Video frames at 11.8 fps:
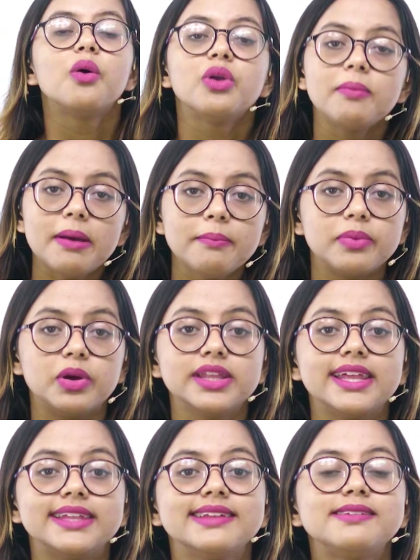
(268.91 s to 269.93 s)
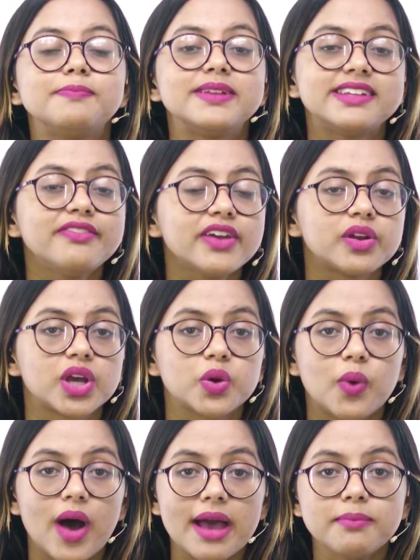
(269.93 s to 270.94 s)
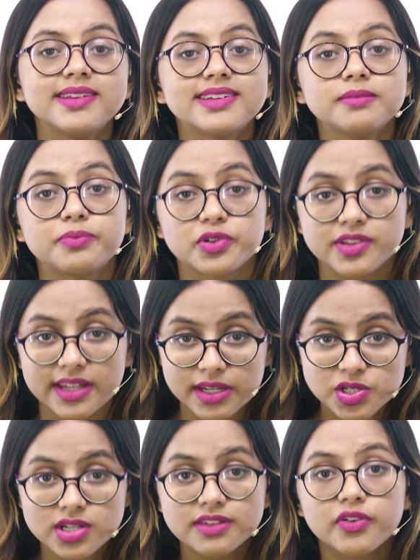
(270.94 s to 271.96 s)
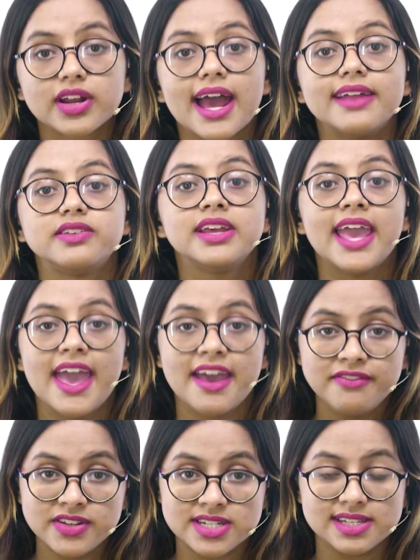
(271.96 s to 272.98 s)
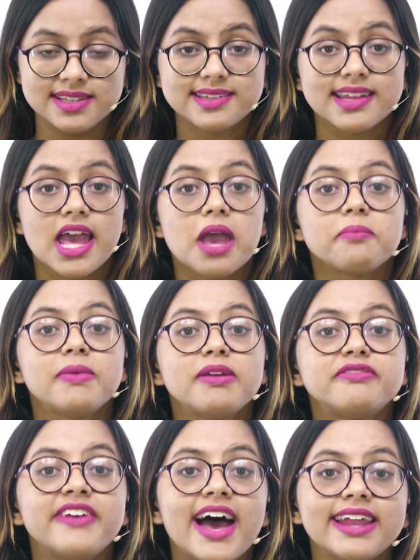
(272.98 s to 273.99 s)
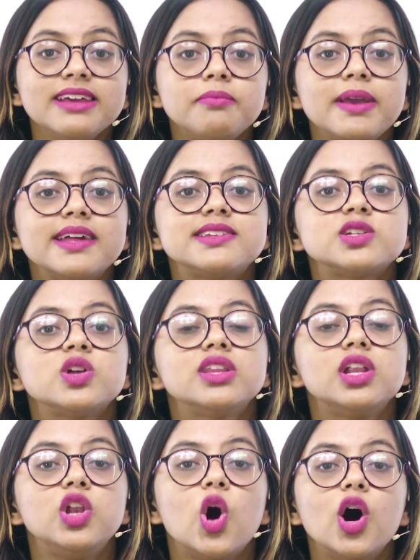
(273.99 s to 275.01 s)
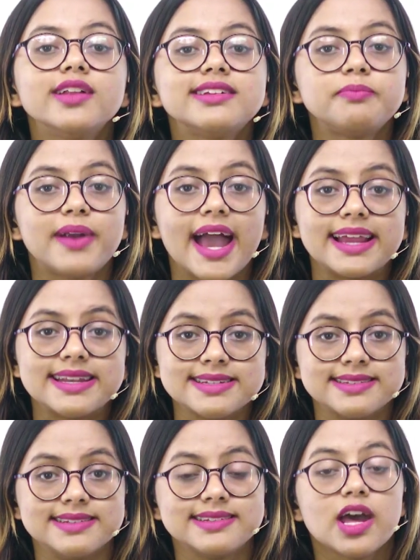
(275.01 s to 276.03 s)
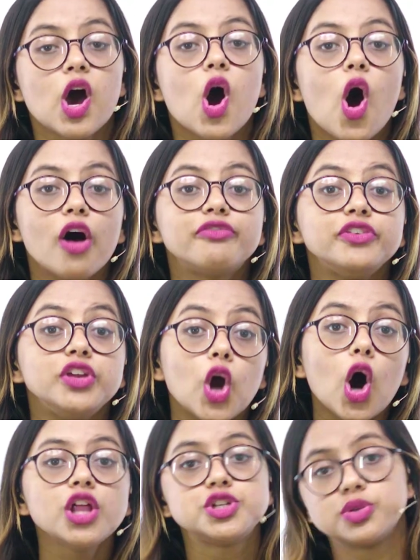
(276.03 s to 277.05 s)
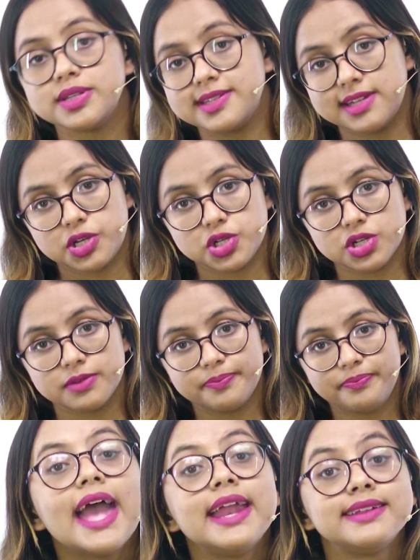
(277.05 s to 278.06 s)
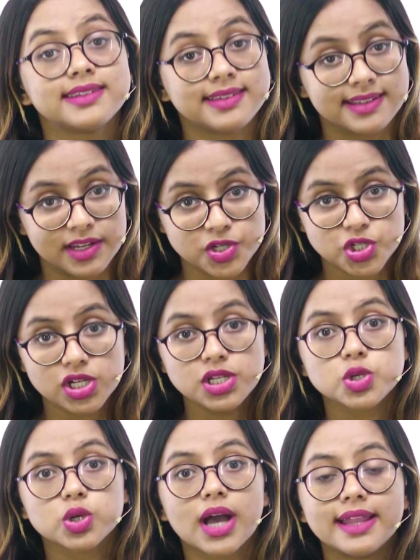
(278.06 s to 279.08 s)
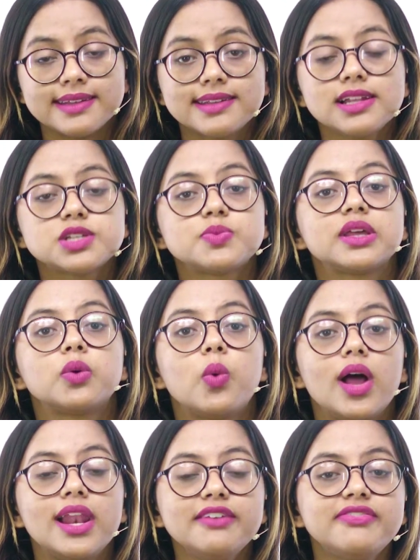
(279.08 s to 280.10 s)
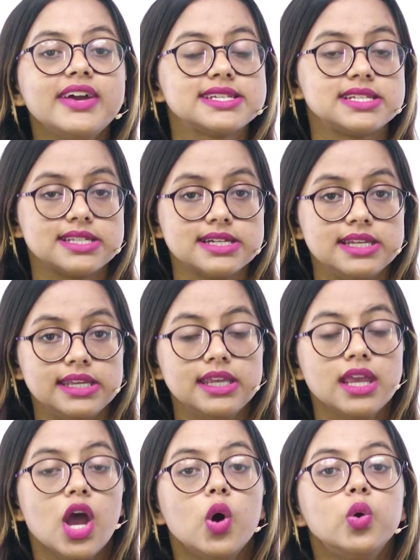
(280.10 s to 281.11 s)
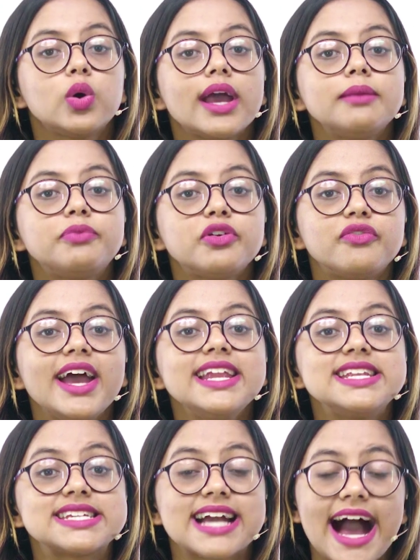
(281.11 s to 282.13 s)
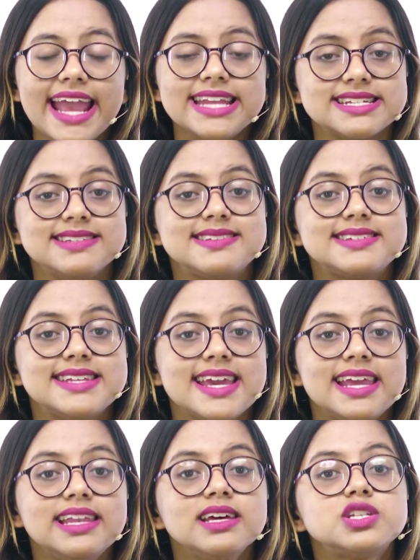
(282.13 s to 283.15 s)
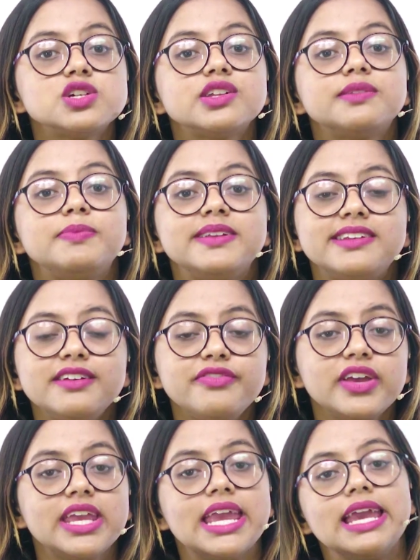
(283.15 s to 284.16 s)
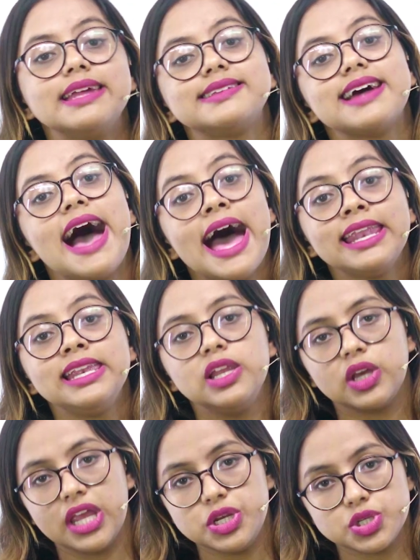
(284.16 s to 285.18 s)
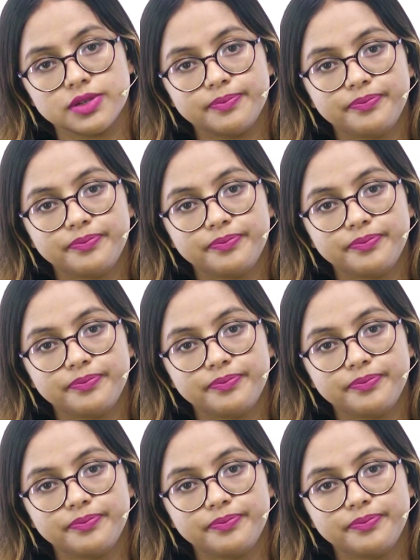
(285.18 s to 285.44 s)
Remember that the specific requirements and procedures for gathering evidence may vary based on the laws and practices of your jurisdiction. It is essential to consult with a qualified attorney who can provide guidance tailored to your specific case and location.